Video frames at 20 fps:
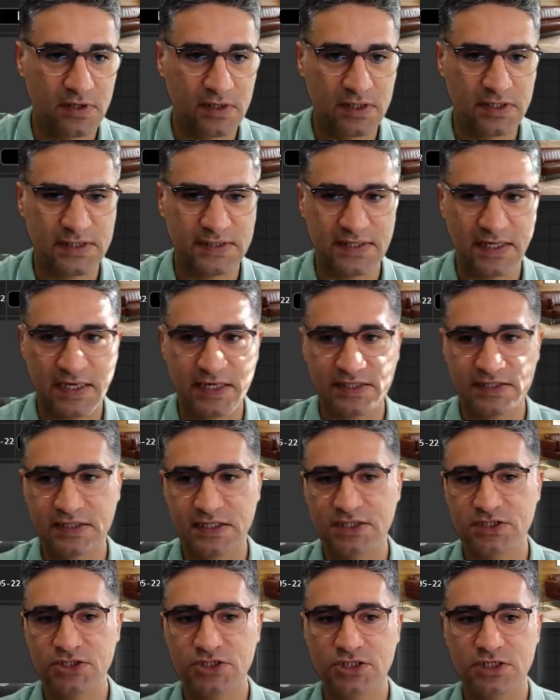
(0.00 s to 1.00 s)
is the
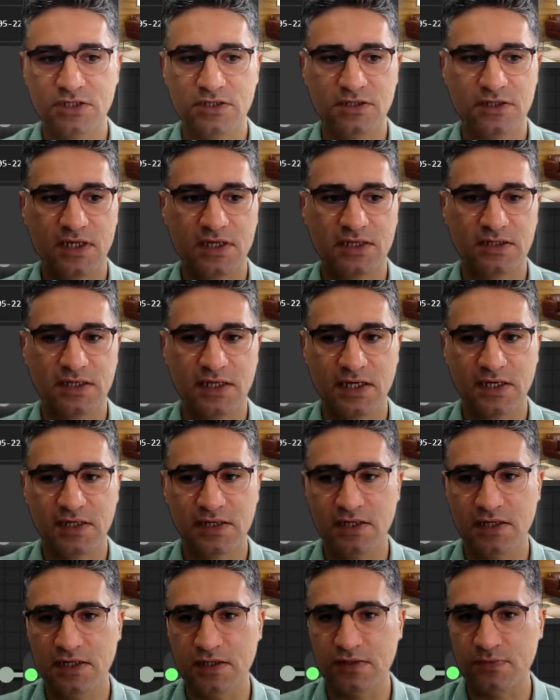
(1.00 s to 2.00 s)
extension that
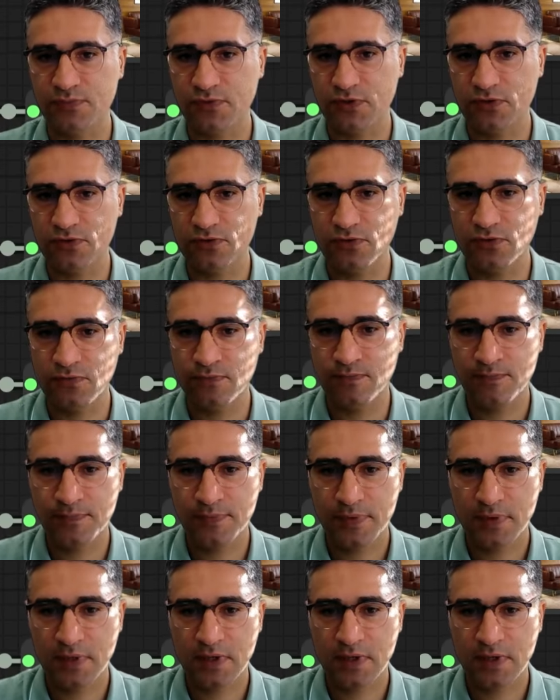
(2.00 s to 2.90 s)
can help you